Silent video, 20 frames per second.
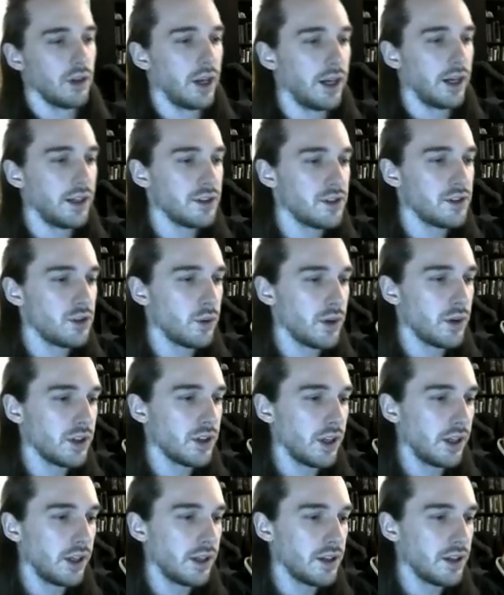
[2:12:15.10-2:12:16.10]
situation
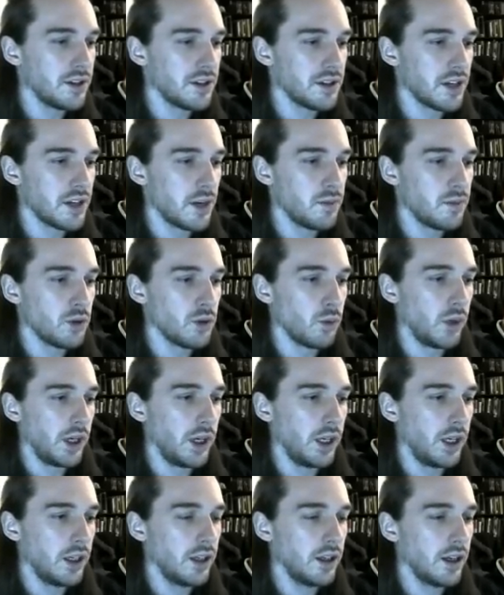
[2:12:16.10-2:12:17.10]
like this because I'm just winging
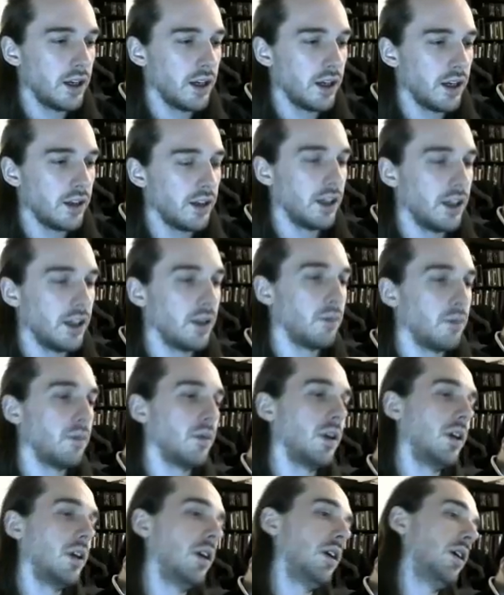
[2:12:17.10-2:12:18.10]
it and I think I'm
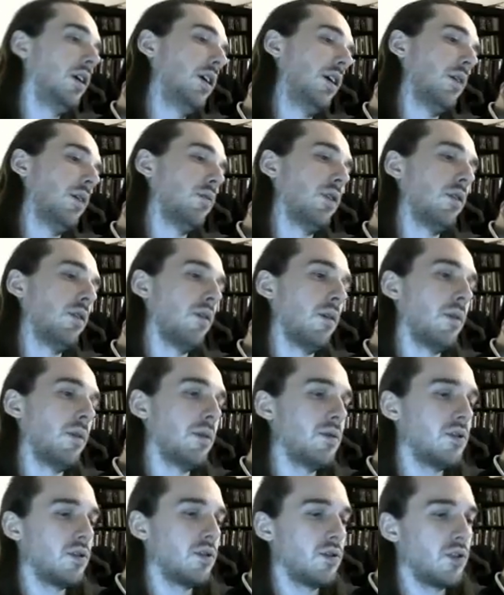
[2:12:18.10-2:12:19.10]
pretty wrong. But I'm
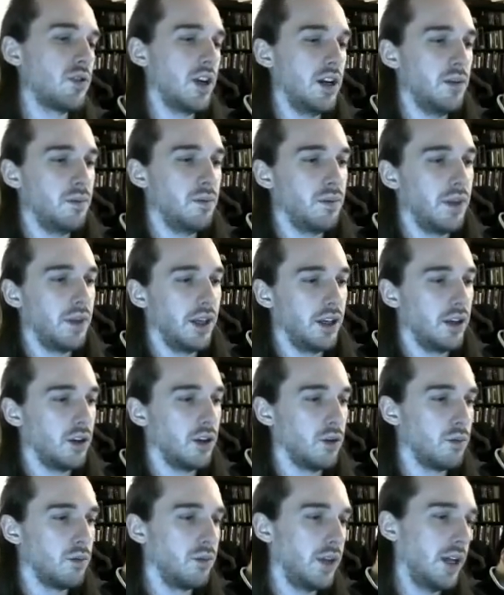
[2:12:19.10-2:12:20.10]
just trying to like, you
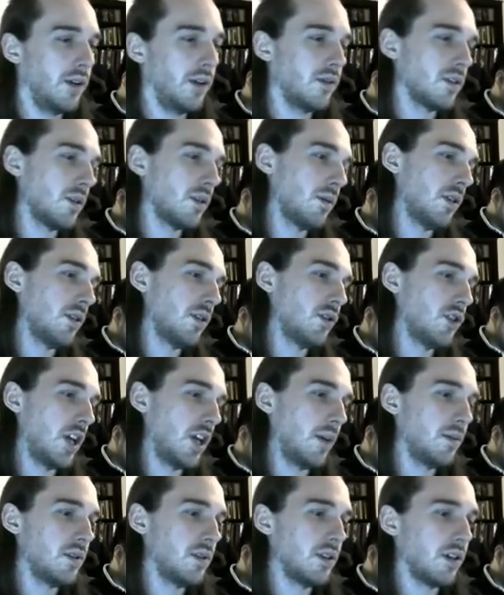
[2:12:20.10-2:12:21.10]
know, play up some of the
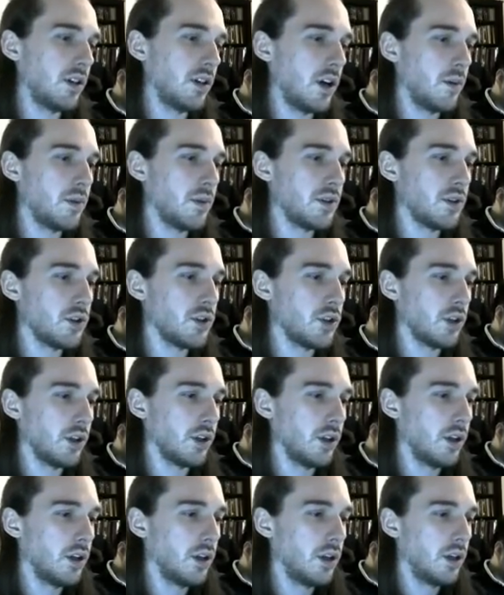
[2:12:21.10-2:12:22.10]
shapes in the composition
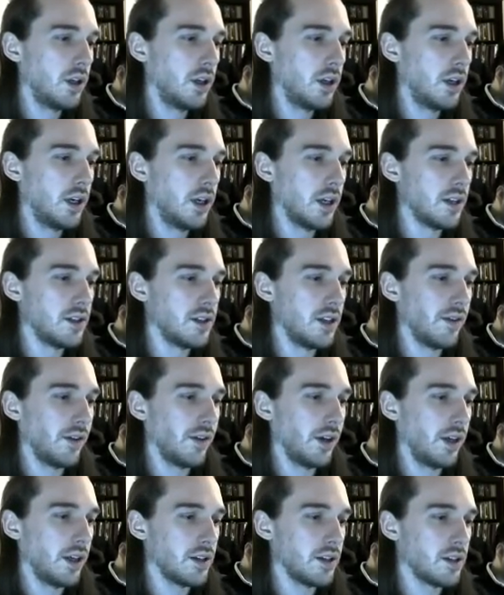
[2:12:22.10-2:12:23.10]
and see if I can
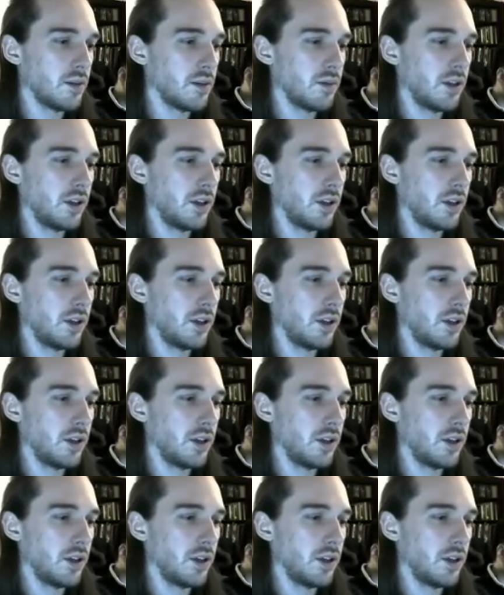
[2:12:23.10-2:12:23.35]
get something to